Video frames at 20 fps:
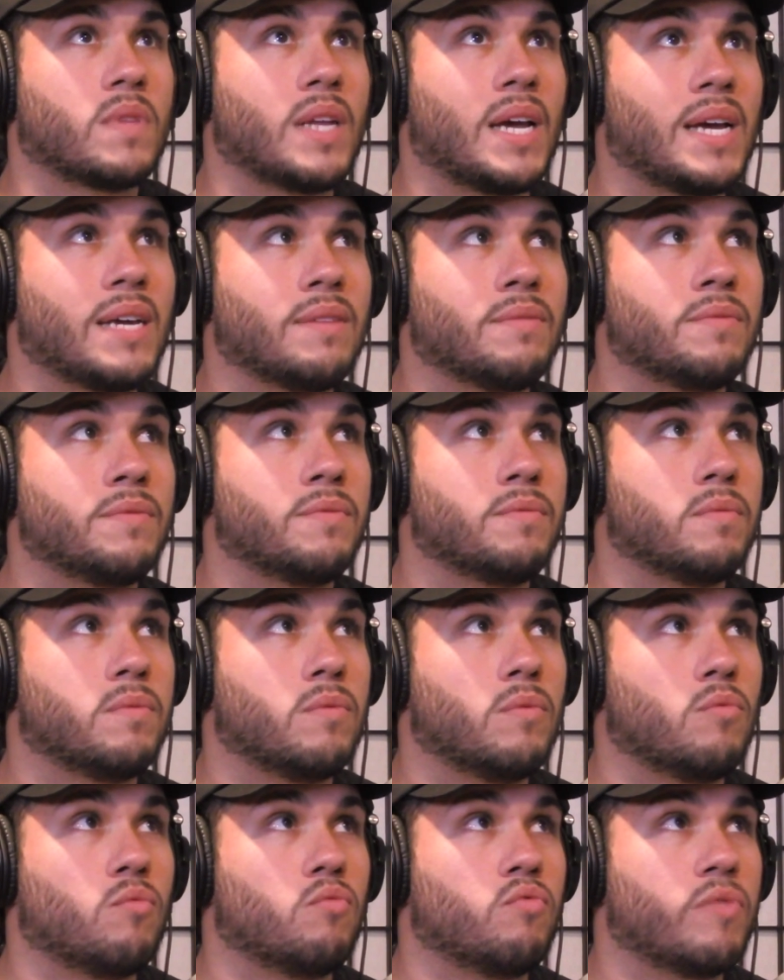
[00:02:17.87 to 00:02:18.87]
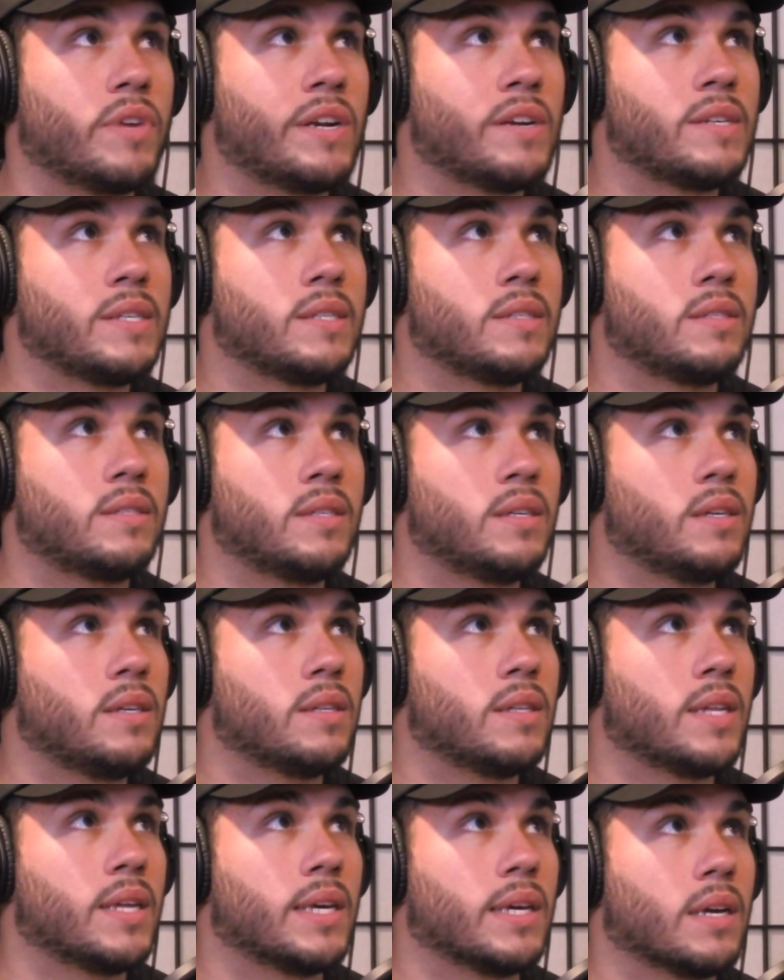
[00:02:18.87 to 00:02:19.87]
I've rarely
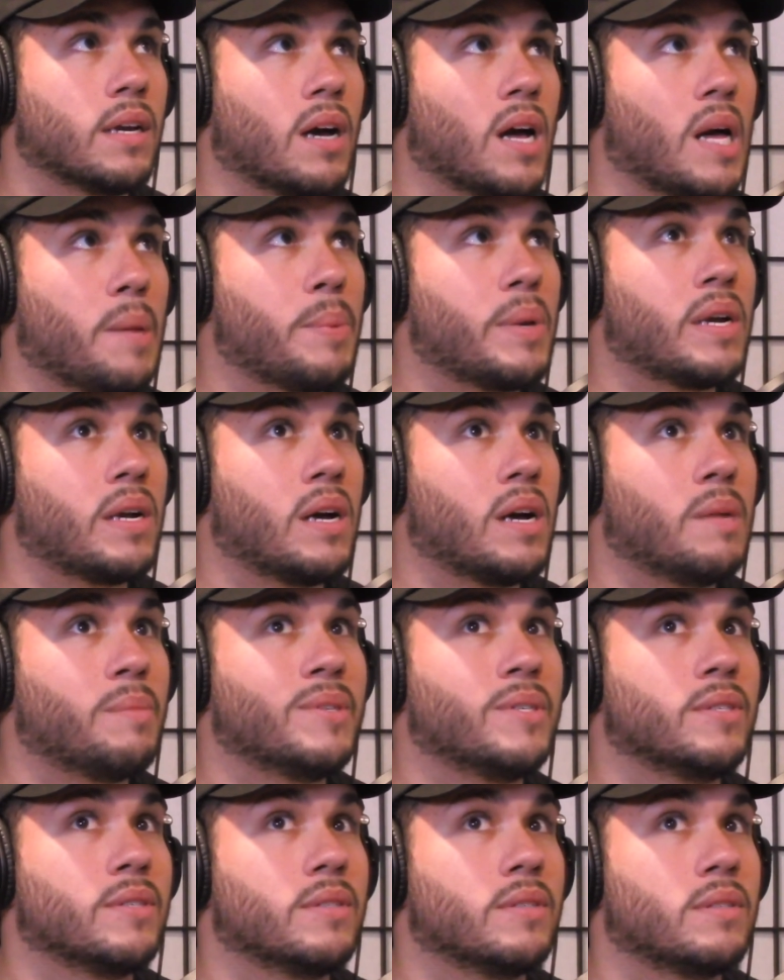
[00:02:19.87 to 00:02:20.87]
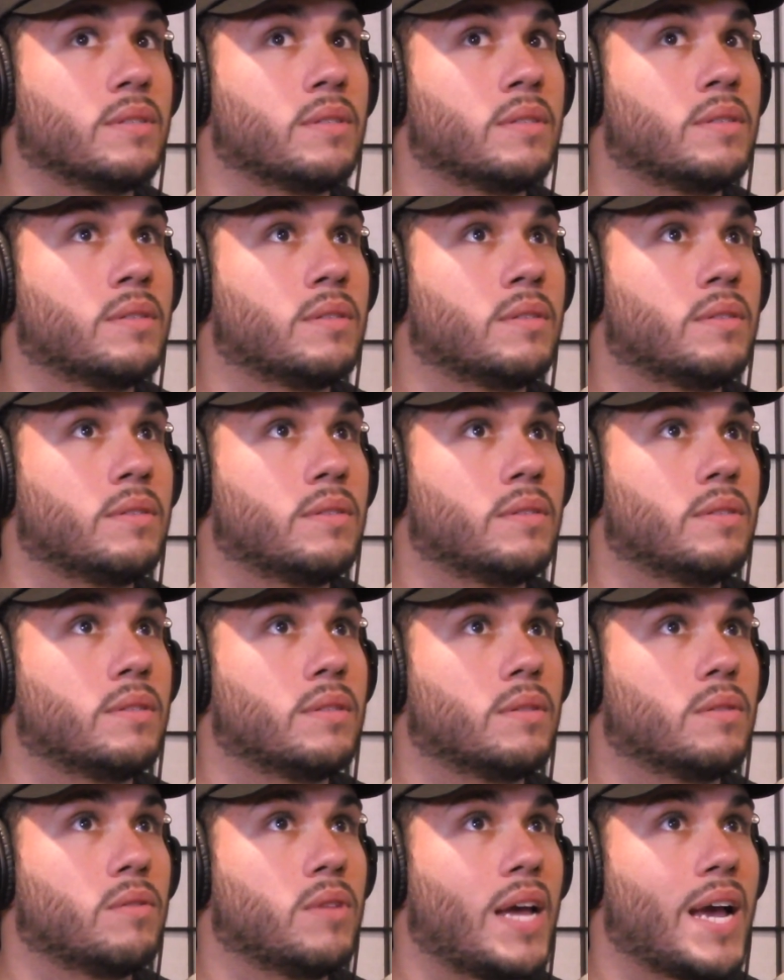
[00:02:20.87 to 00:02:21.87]
seen like up-and-comers
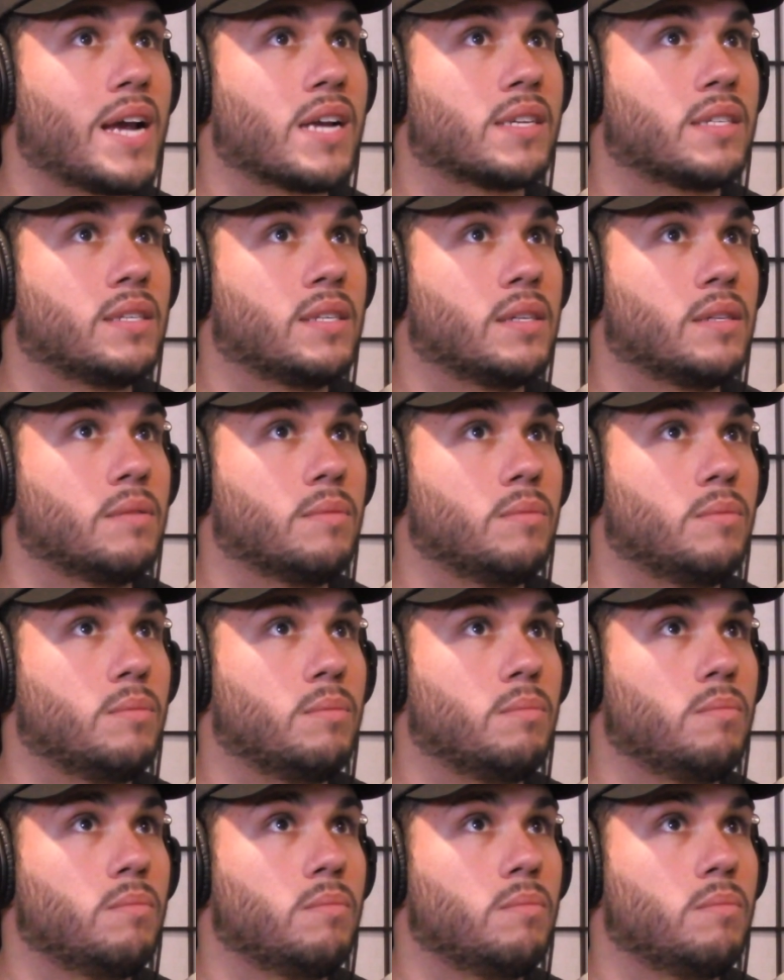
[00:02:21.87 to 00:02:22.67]
actually.